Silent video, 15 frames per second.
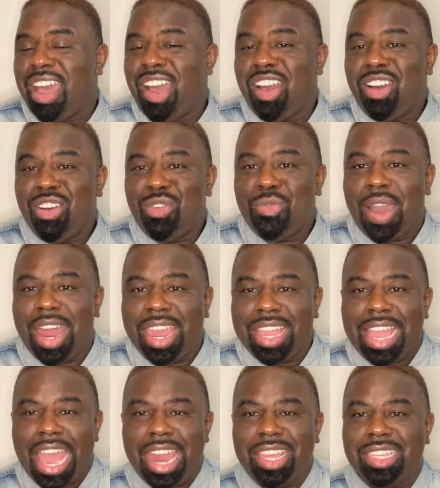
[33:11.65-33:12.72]
oh, why they
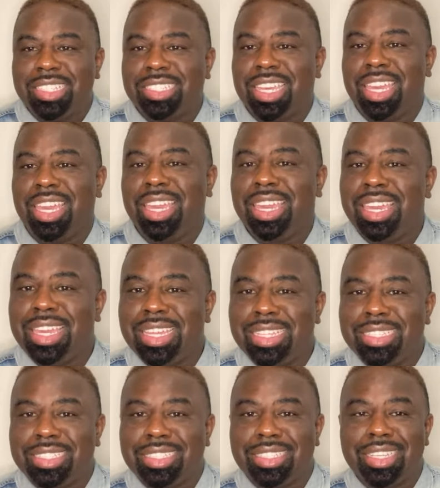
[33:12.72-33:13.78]
got his
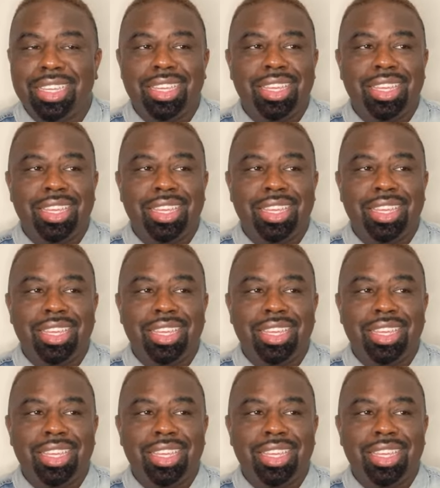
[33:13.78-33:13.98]
kids,